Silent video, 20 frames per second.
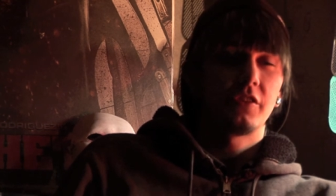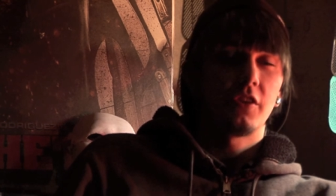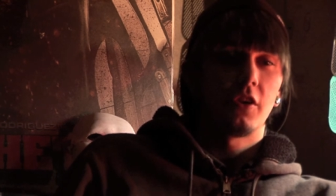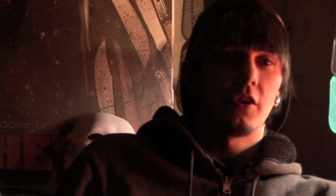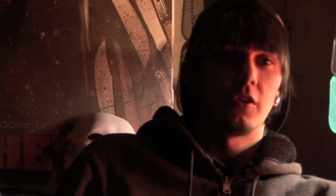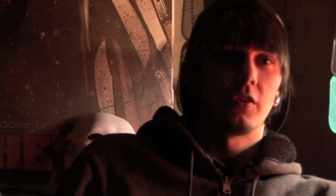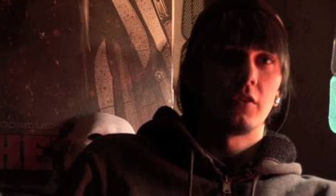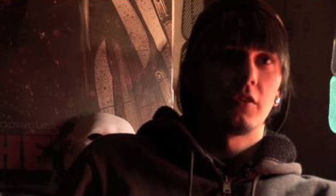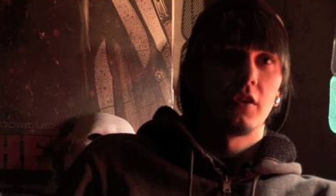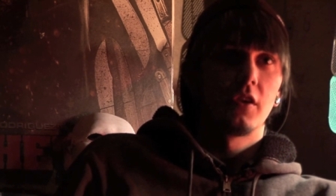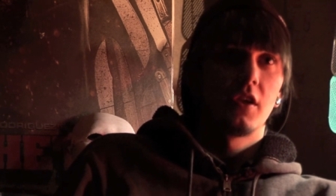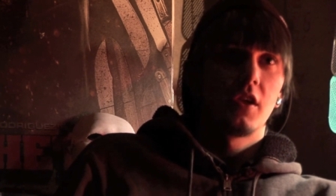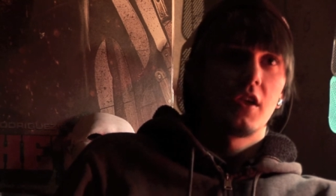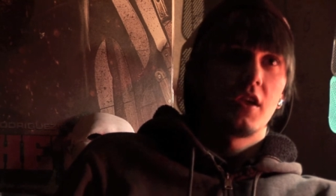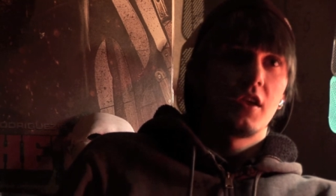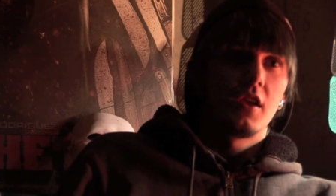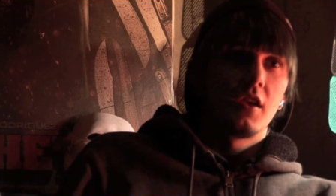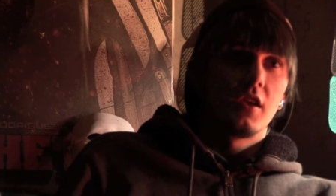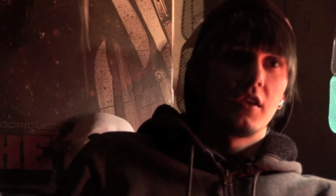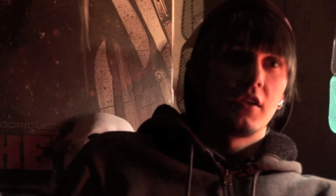So
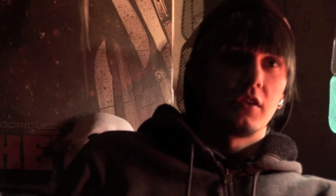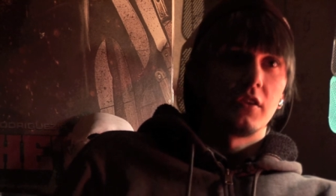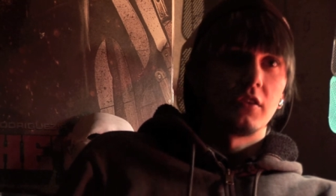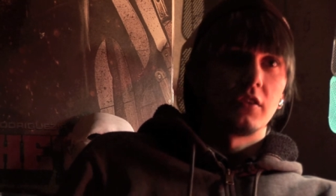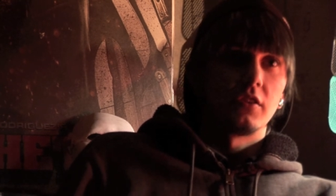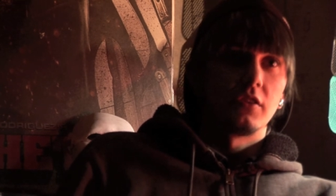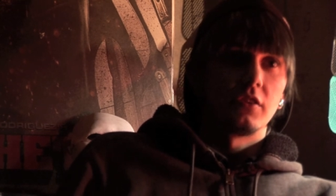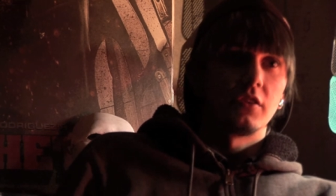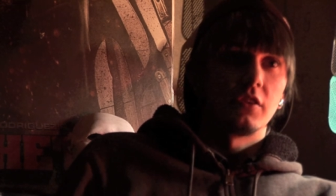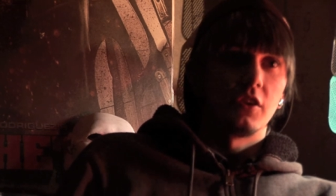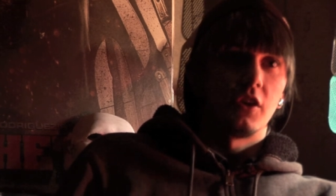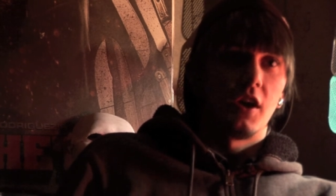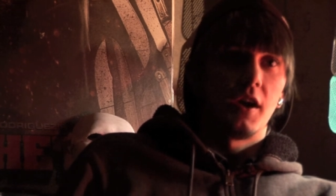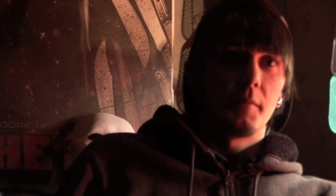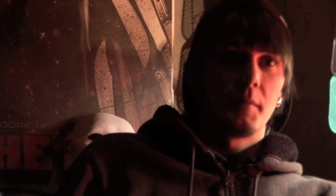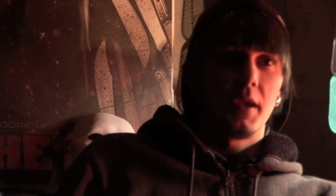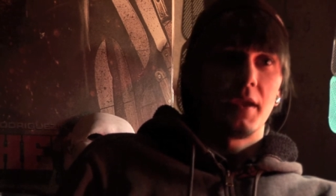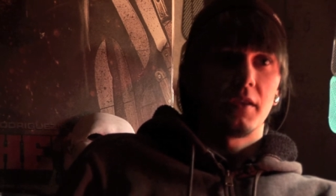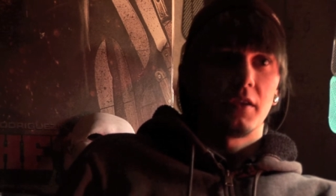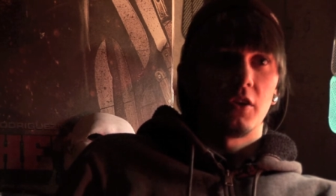you know, I
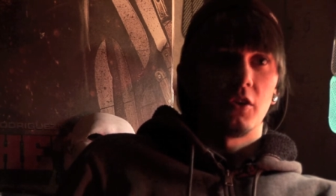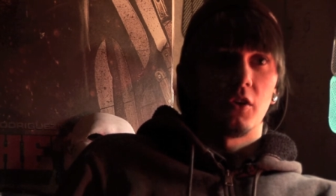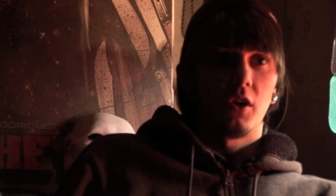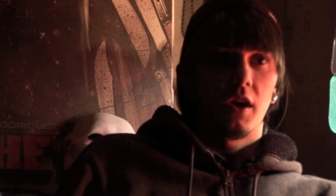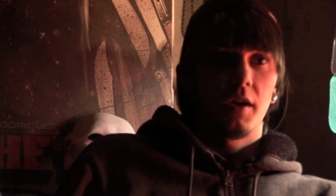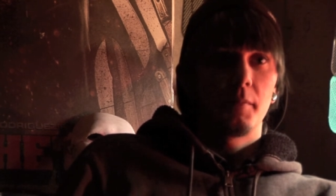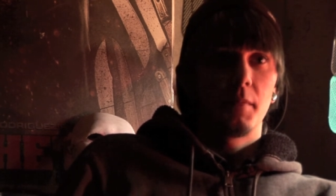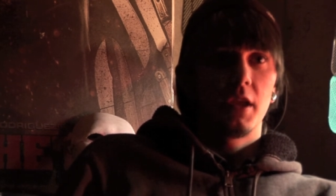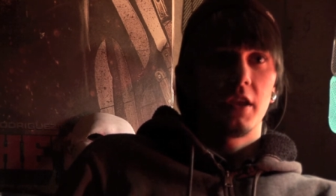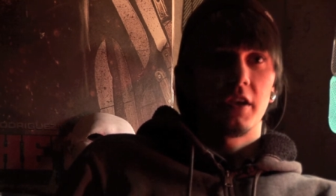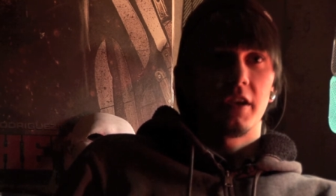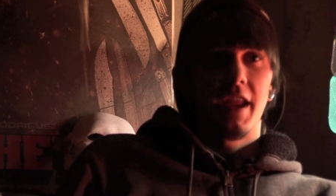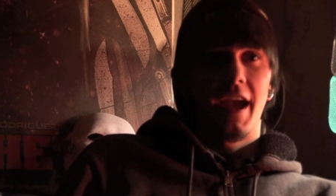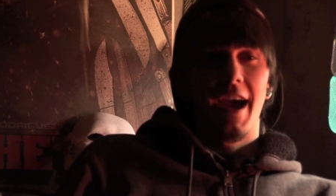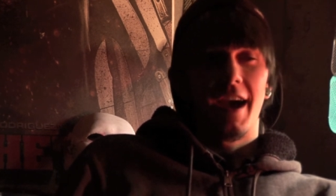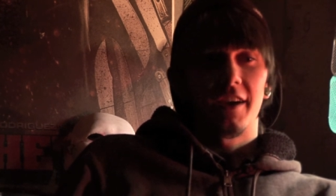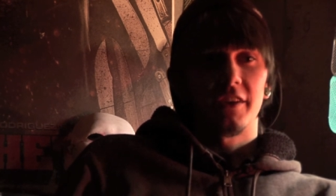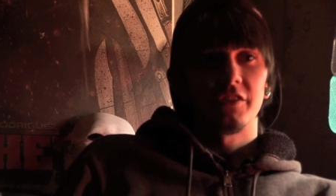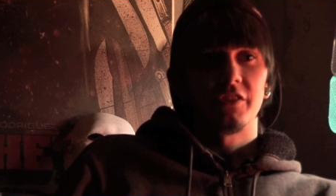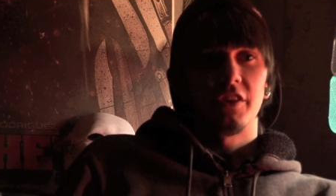made a I made an
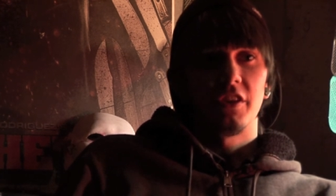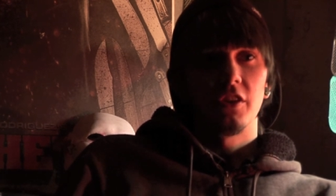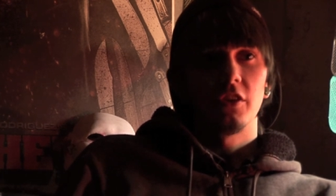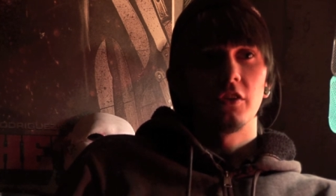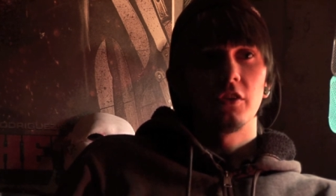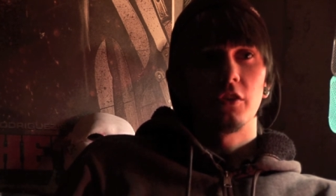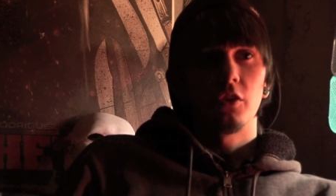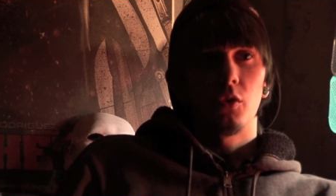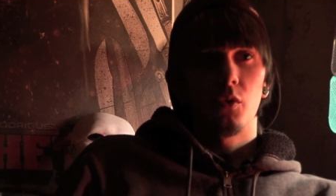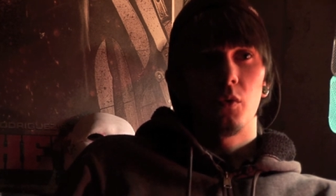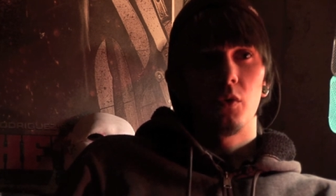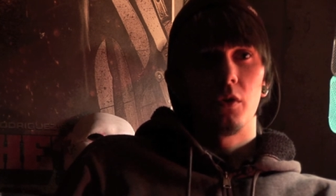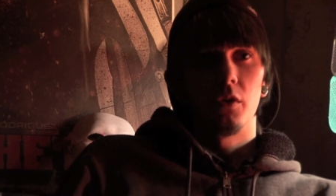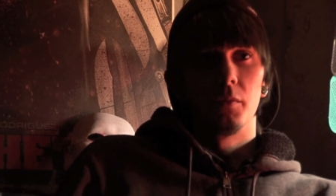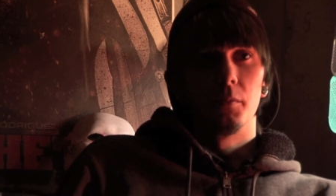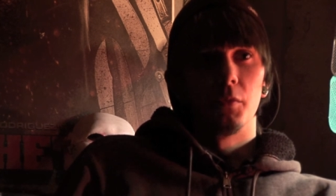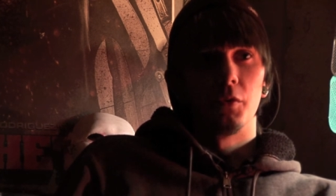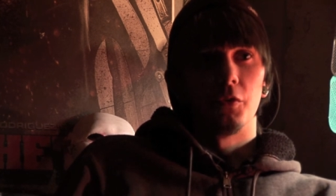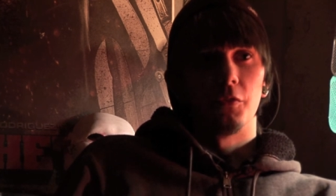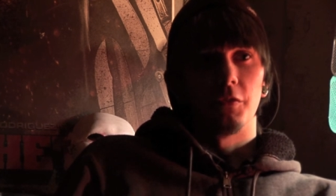axe killer
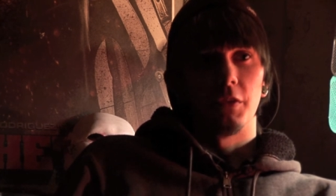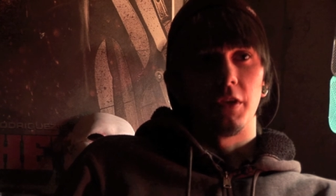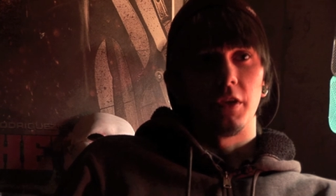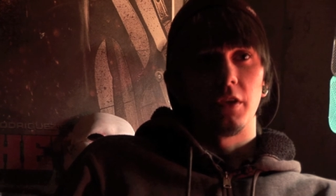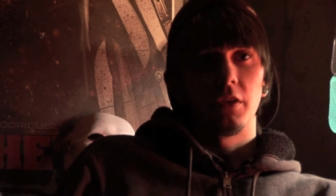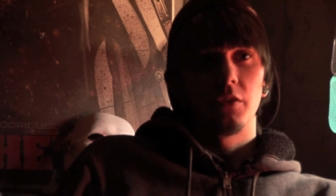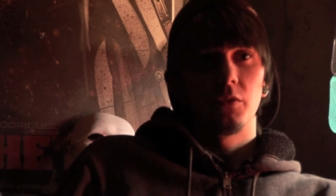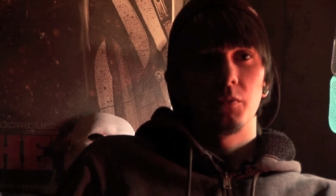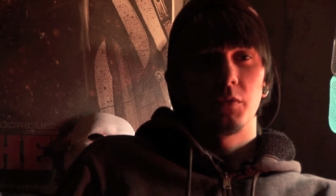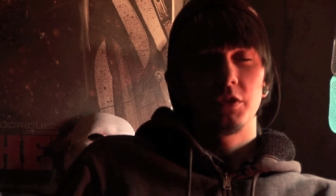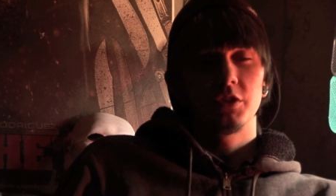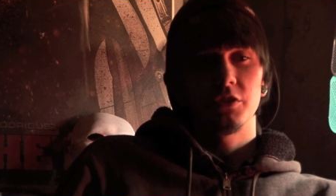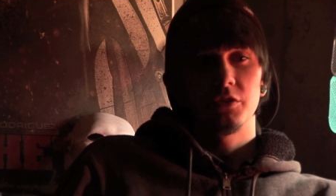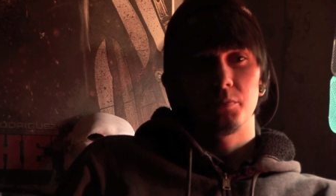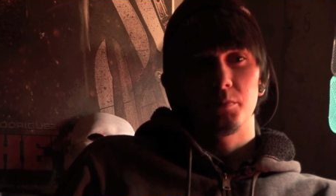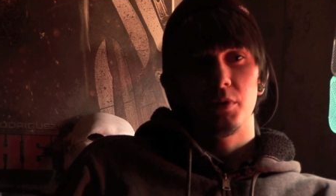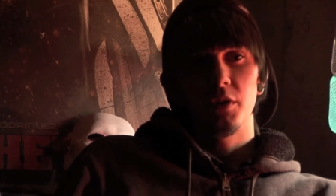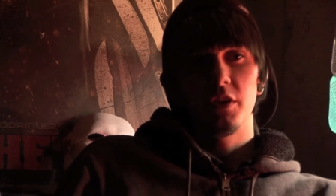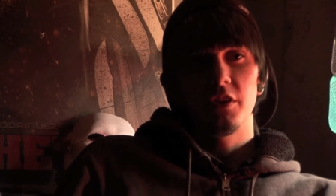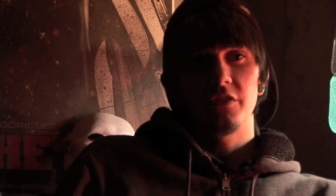horror movie, which is
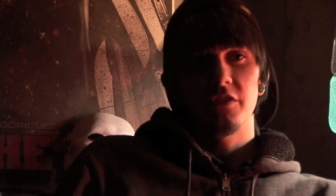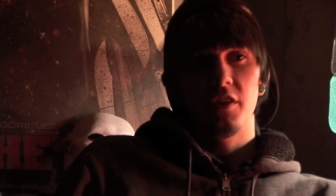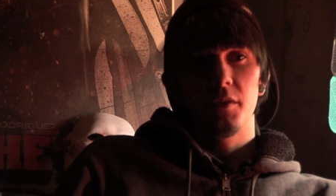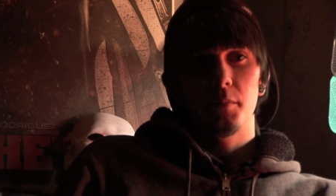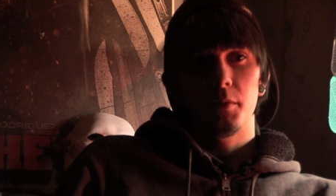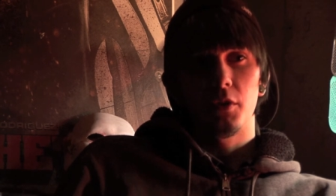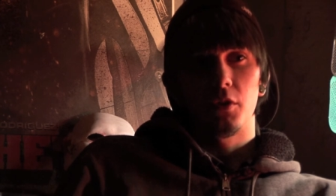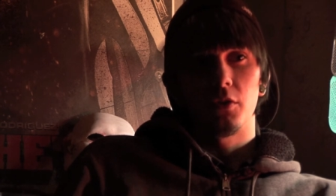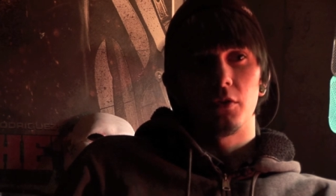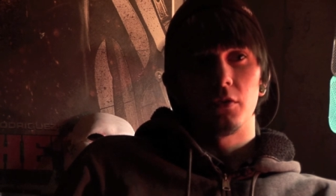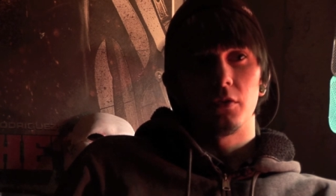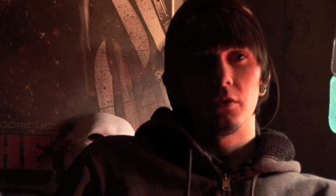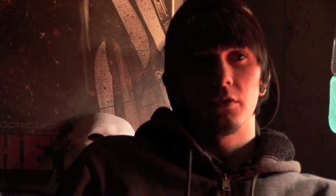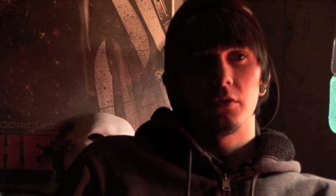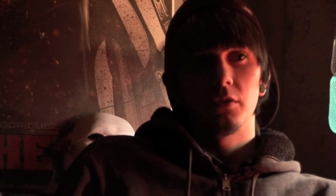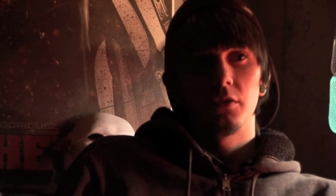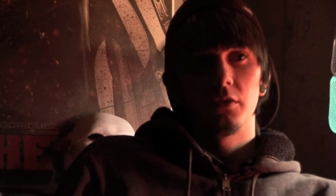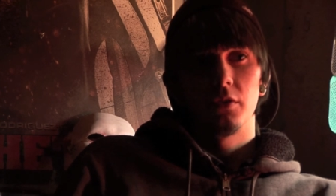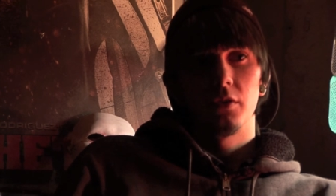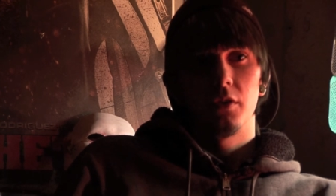pretty typical,
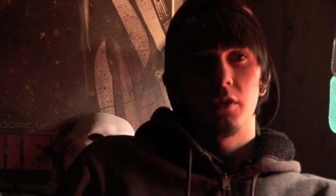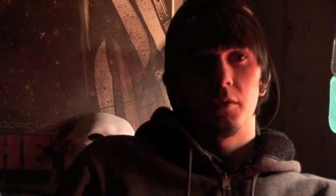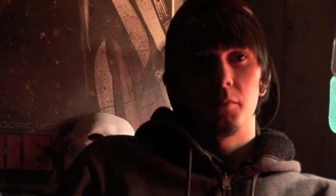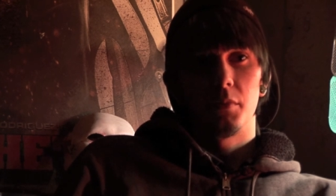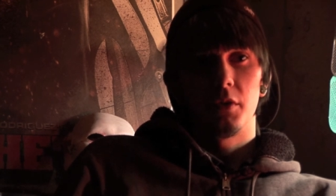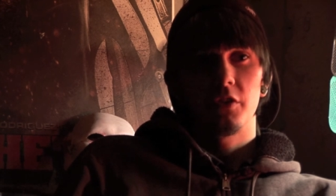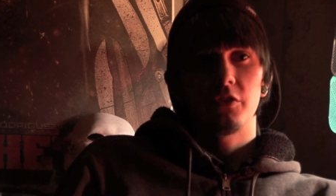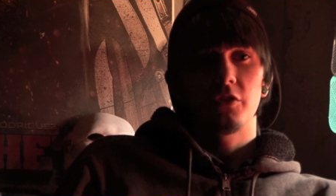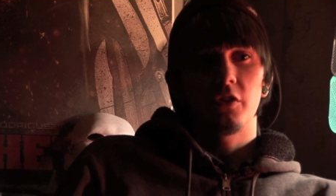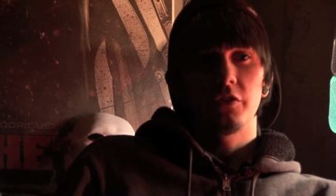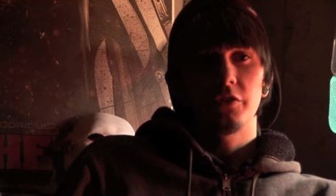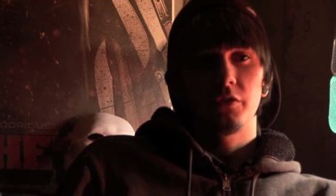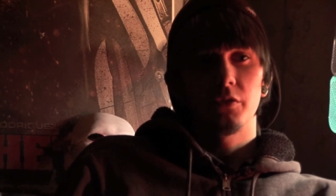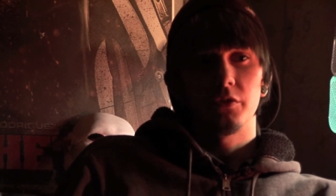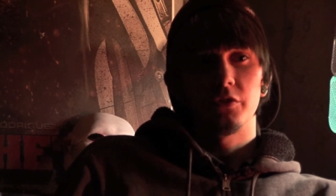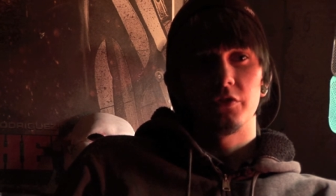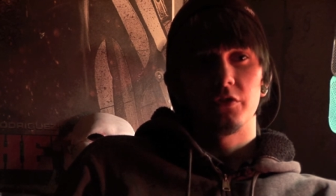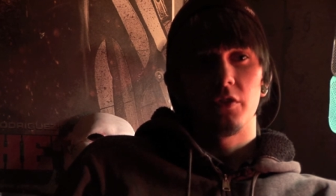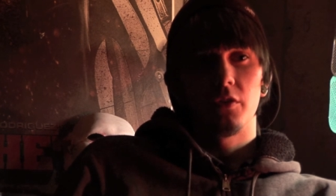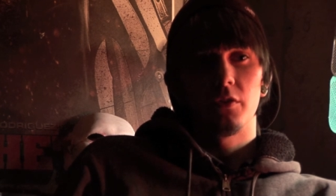but it's also
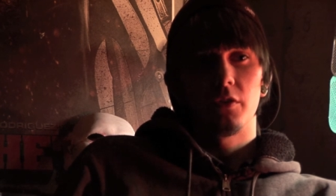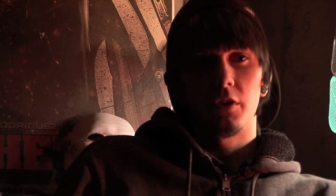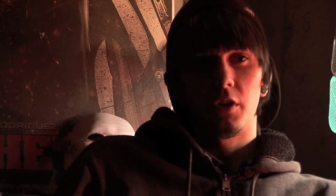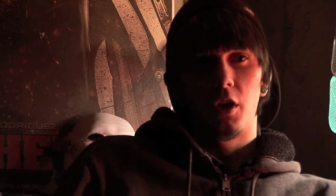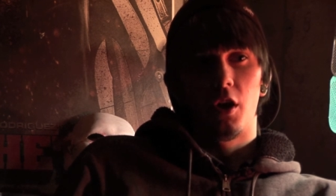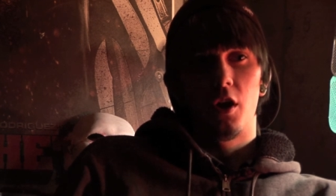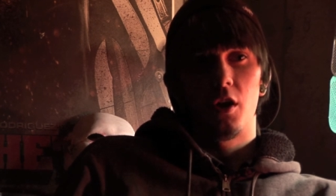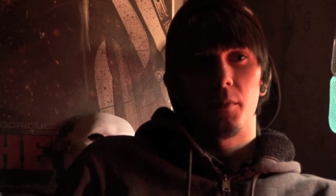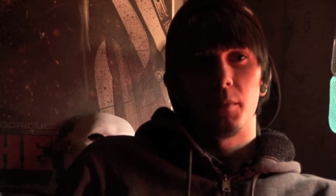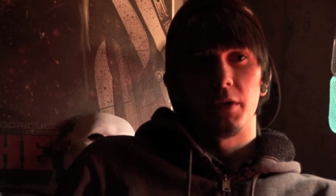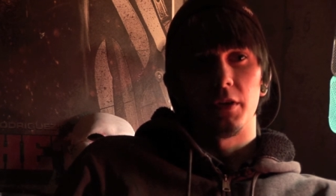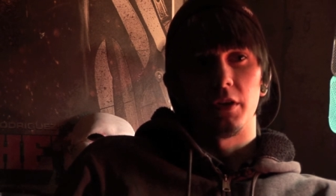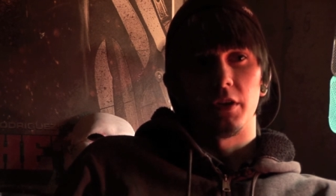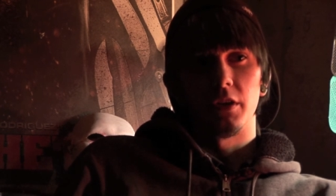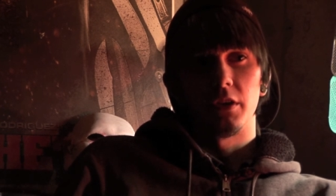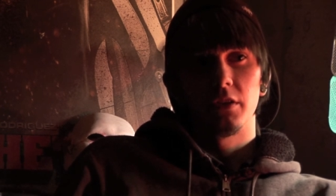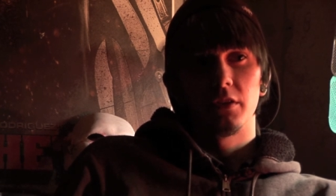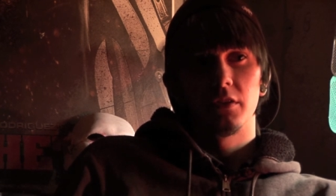a stoner comedy.